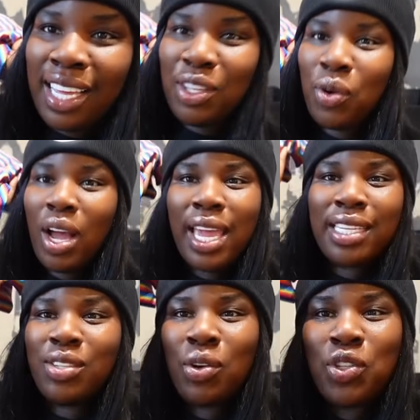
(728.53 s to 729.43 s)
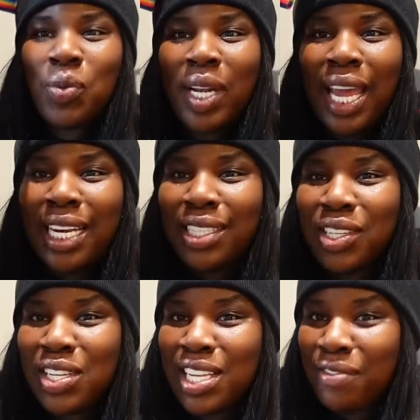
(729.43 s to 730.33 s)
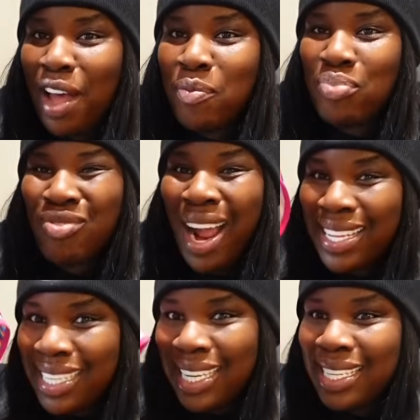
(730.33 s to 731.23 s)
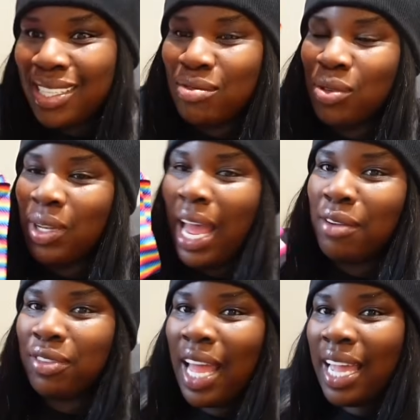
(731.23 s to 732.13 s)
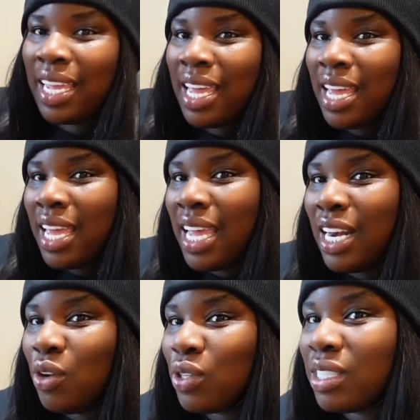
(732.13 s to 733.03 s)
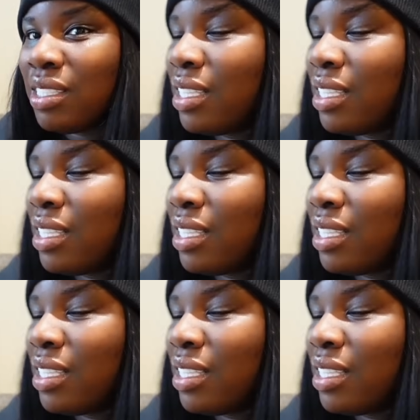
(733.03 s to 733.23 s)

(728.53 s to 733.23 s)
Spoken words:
it's not doing it any justice of how bright it is in real life. Like, it looks